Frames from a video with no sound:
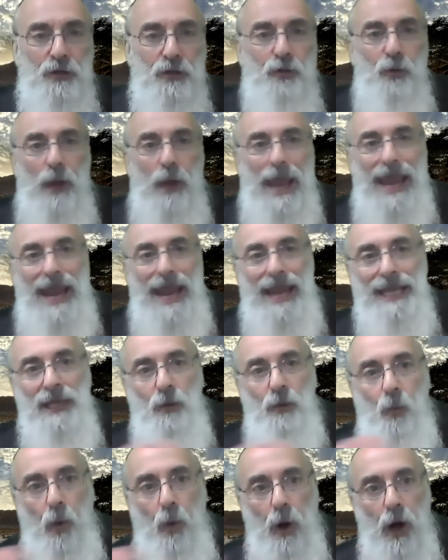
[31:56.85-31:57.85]
to
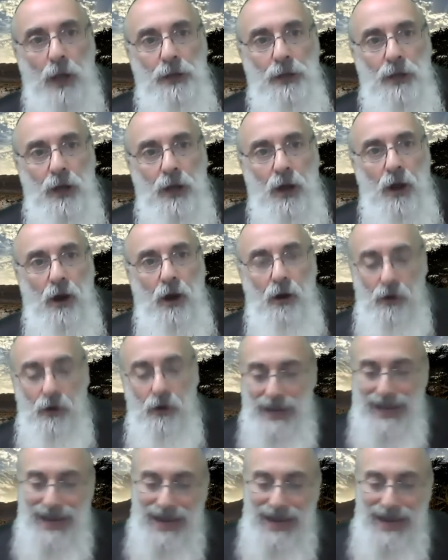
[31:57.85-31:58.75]
anyone or